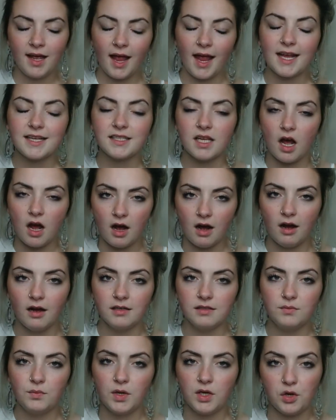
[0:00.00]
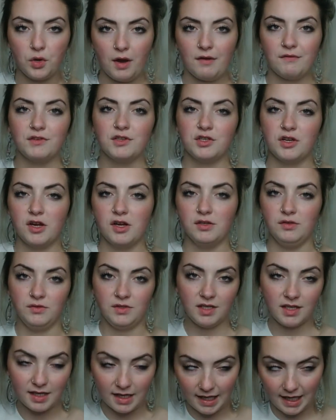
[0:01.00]
it's hard when you have a child,
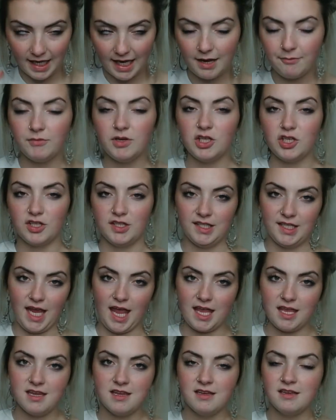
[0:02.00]
let me just say.